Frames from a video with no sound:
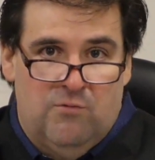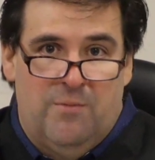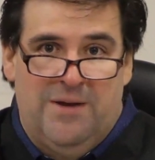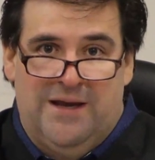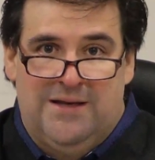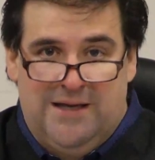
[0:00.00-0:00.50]

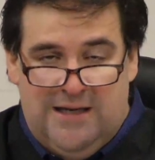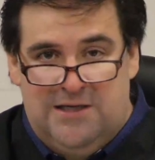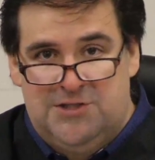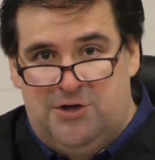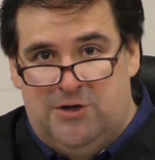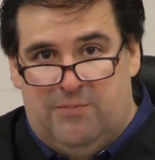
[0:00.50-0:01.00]
will be an
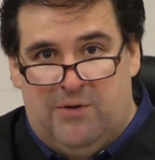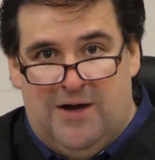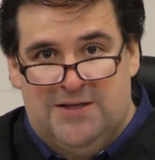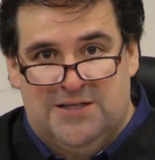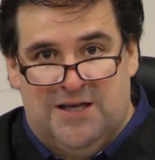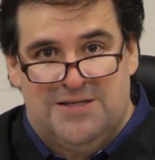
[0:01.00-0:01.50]
easier
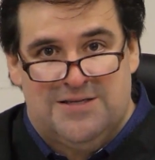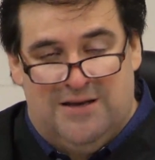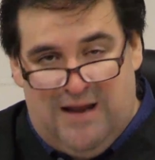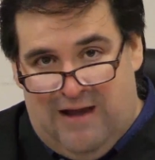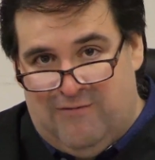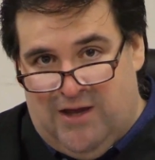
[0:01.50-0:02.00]
process
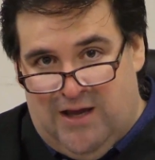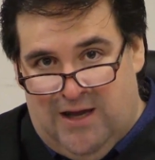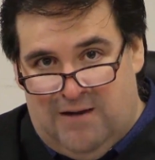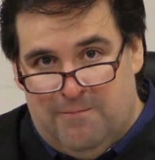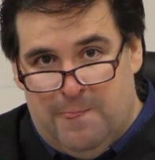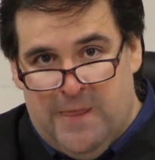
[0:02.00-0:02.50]
to
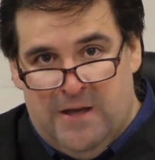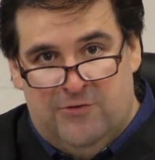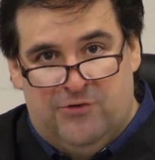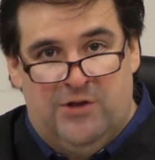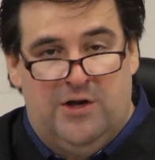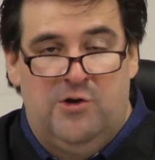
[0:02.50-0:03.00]
navigate
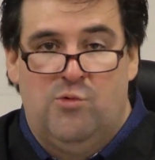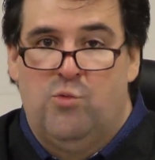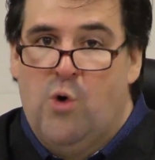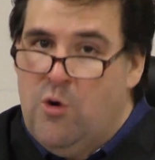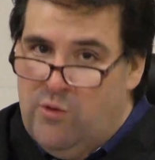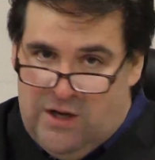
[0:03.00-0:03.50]
so that you
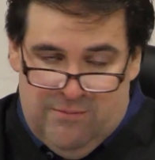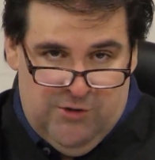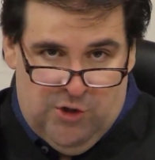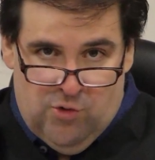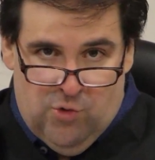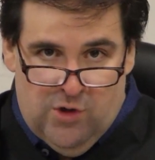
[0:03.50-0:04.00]
won't
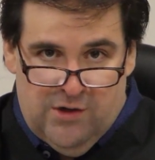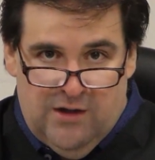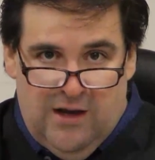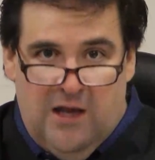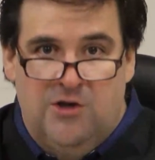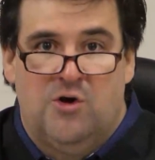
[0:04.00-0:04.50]
come to court
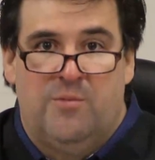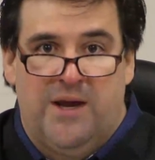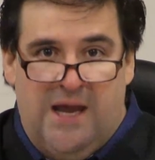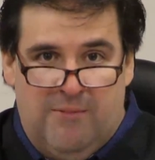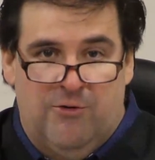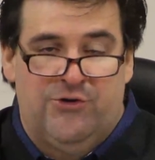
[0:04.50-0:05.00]
and you'll
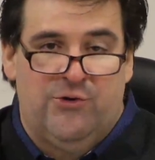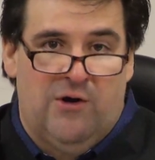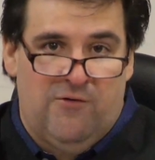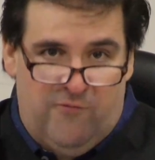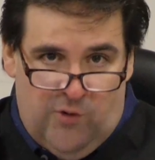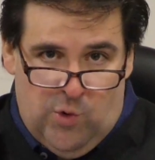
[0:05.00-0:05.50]
be able
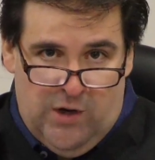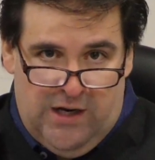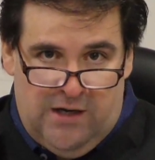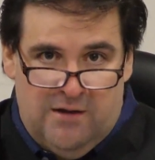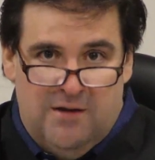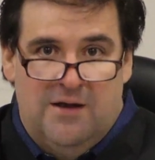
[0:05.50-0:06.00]
to
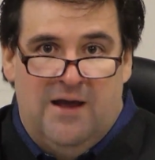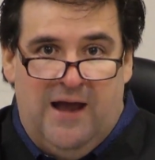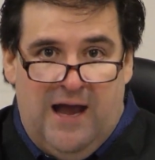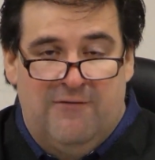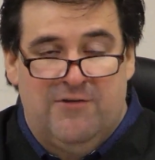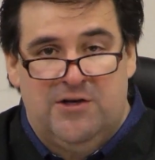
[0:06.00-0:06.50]
avoid
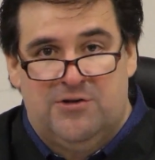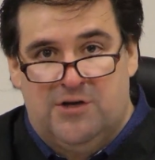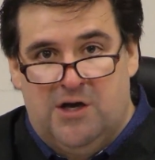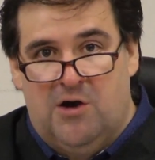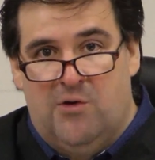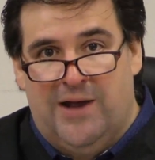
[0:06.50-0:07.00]
having
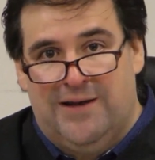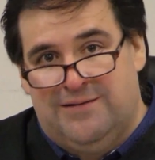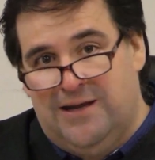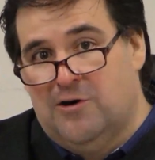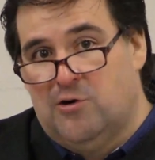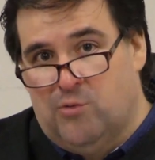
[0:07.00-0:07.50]
to go
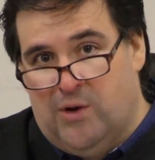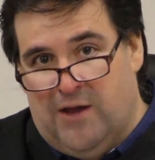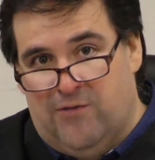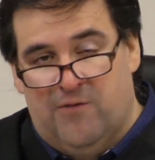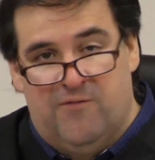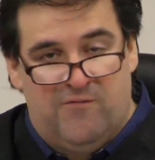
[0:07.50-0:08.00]
and deal
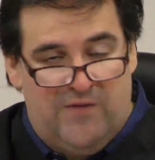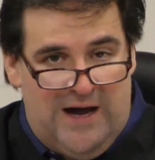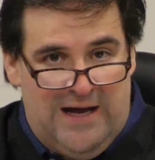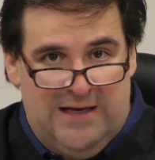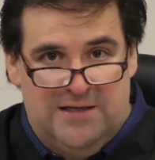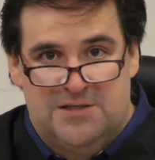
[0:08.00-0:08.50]
with
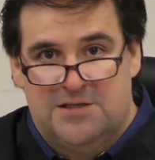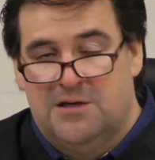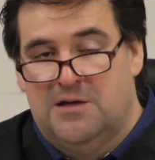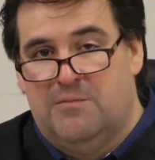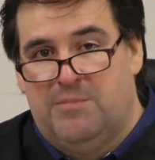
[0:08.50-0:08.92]
fines,